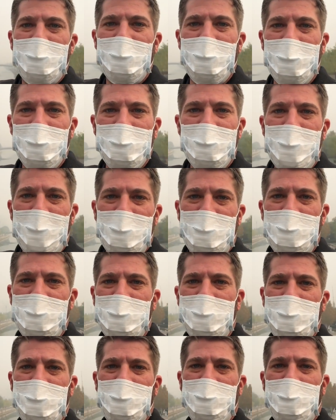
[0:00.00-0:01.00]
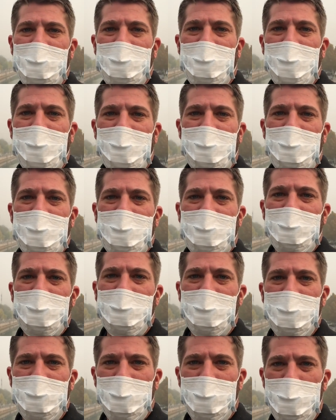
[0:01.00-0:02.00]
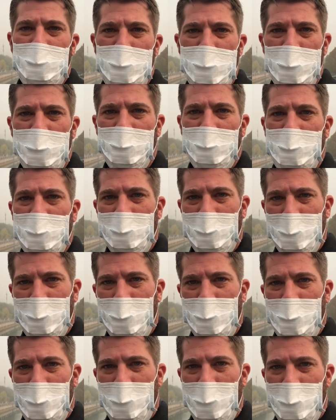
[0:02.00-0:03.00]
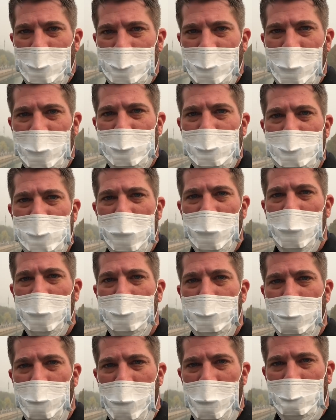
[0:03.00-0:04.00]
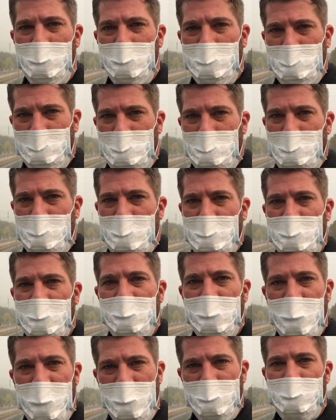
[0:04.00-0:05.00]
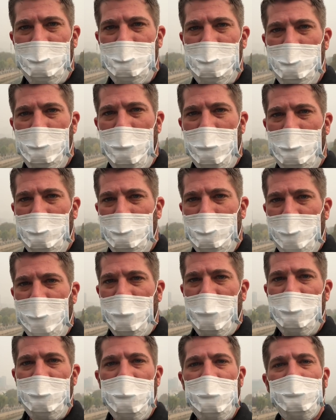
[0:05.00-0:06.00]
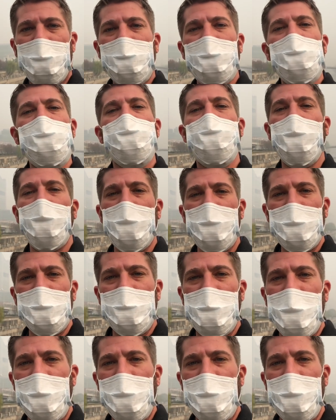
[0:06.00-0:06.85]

You know, this is a real detrimental problem to them as well, and they don't enjoy it.